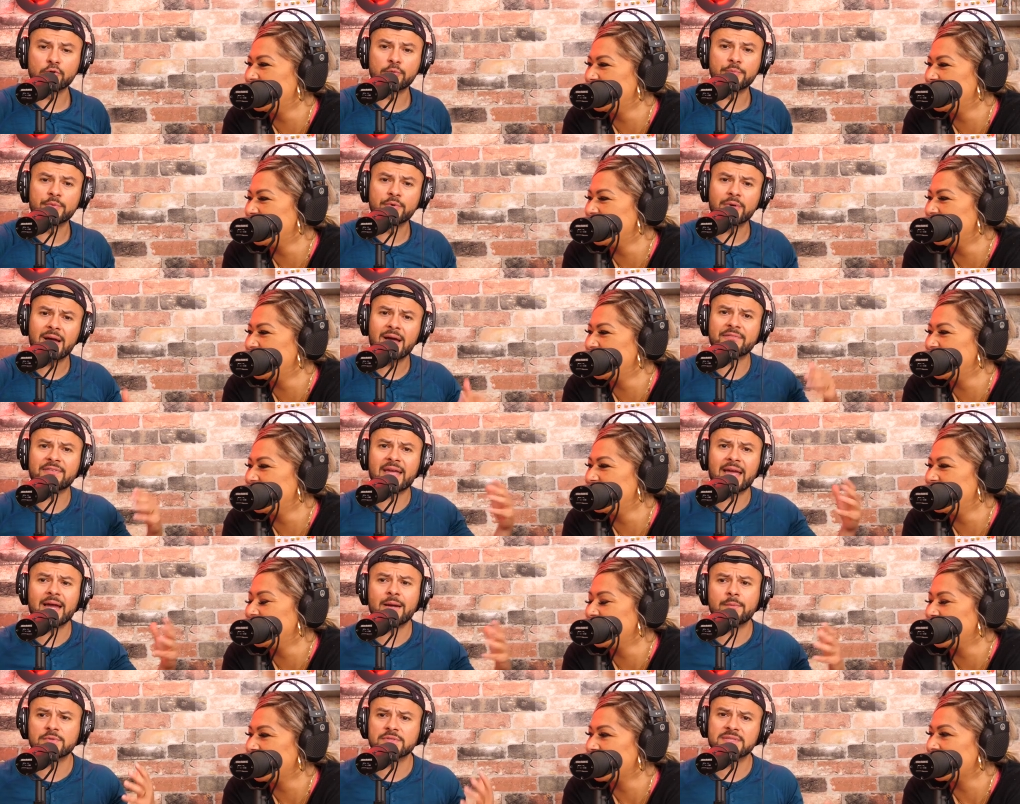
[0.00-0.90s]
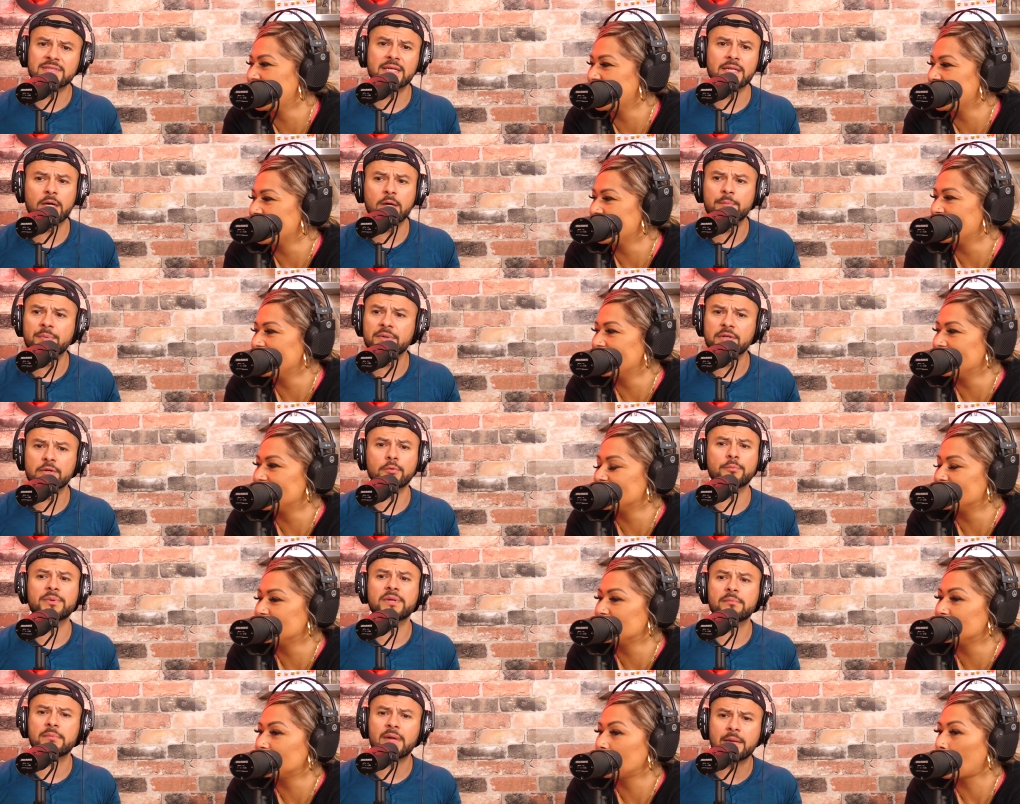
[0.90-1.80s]
Speaker 1: group. We'll have cameras set up, and
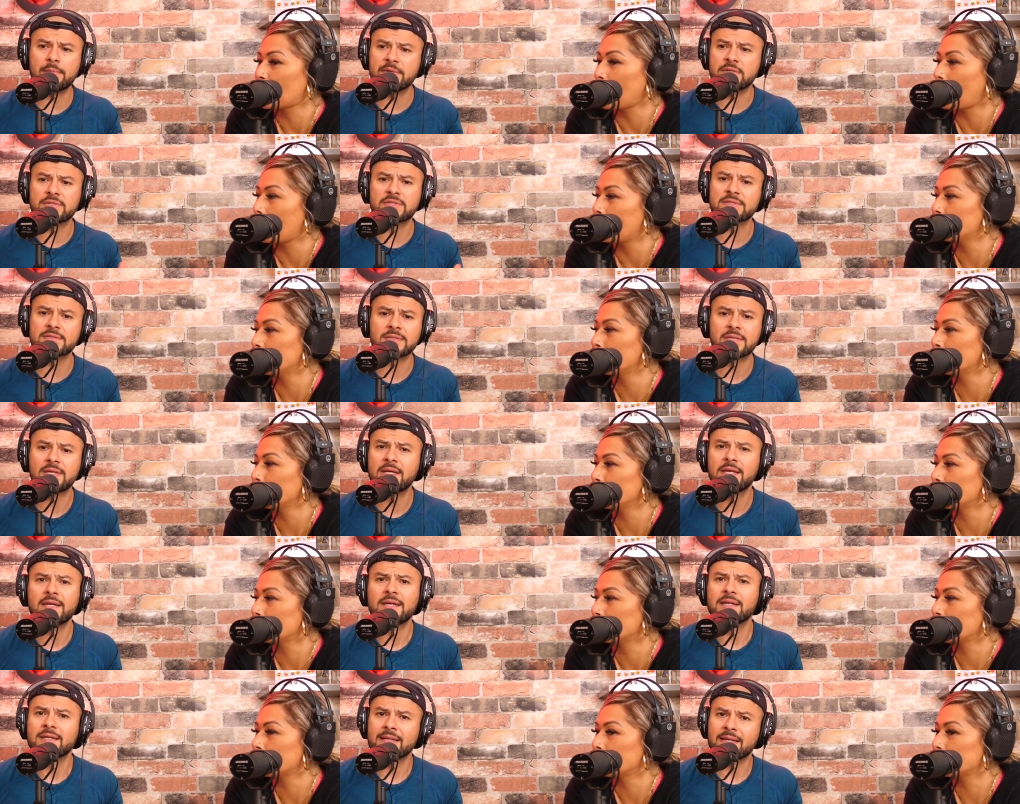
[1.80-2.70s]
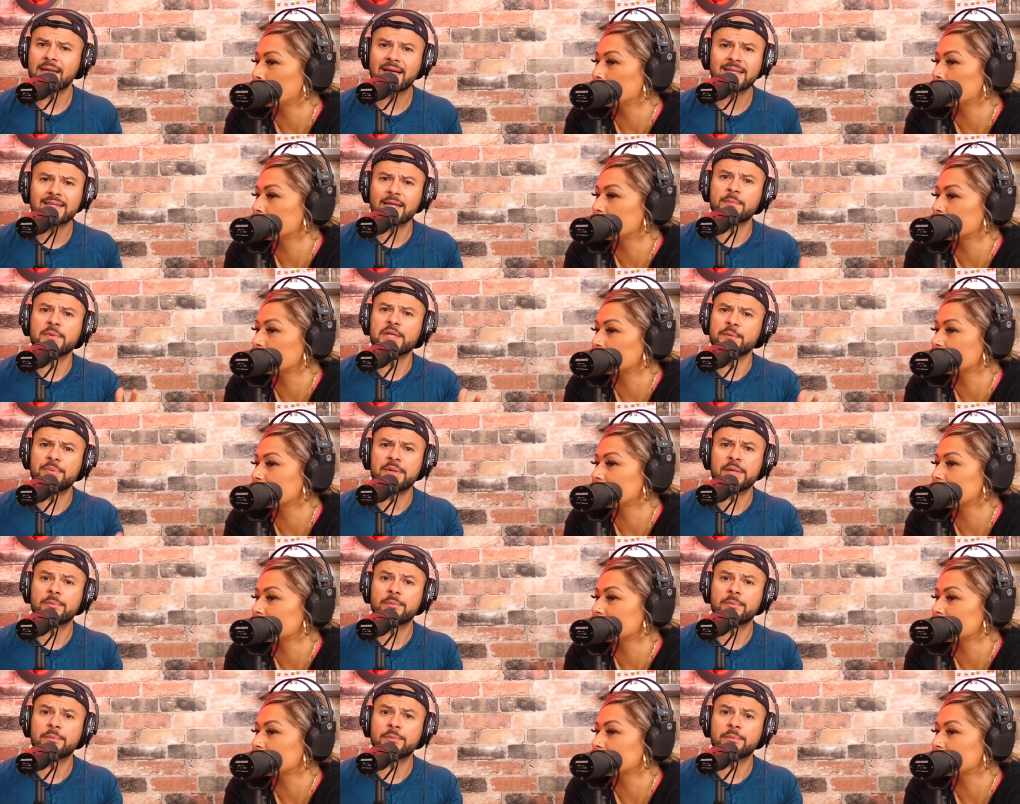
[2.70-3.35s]
it'll be maybe just not that many